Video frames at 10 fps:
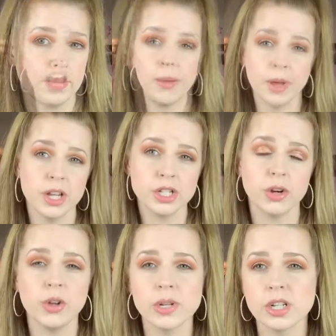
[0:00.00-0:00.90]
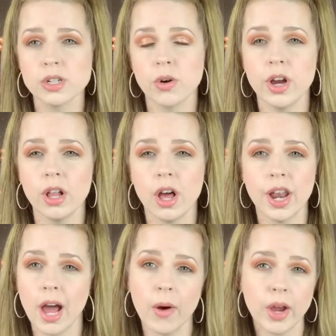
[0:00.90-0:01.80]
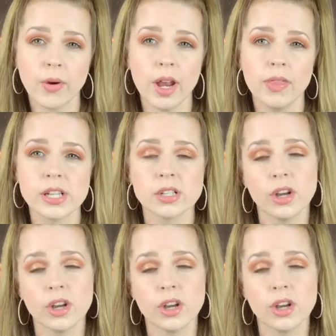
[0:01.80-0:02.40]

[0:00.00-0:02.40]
I'm going to show you a tutorial on how I created this